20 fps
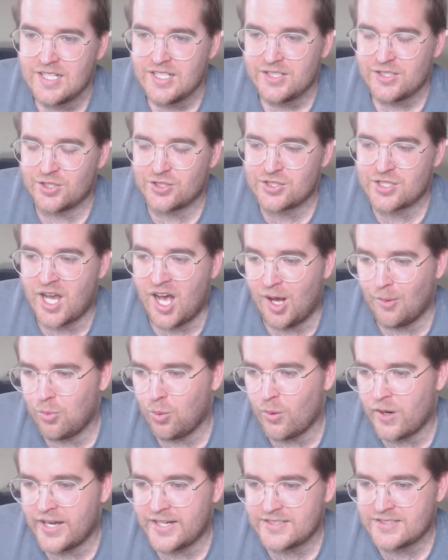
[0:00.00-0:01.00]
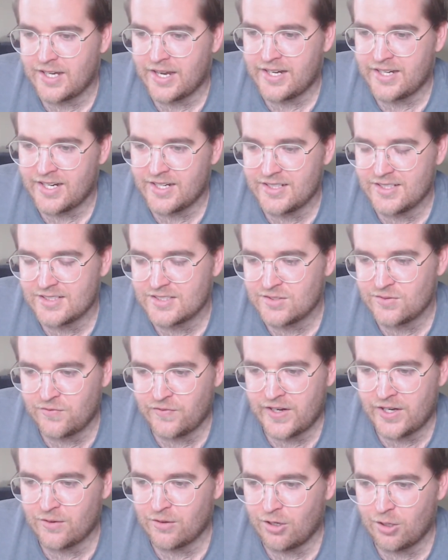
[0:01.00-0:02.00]
Your top wide tight end is
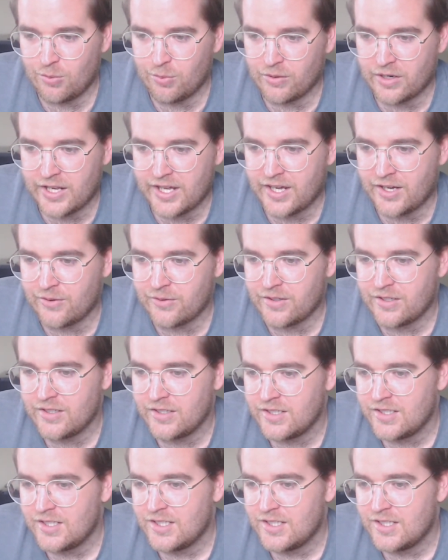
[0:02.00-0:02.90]
Pharaoh Brown.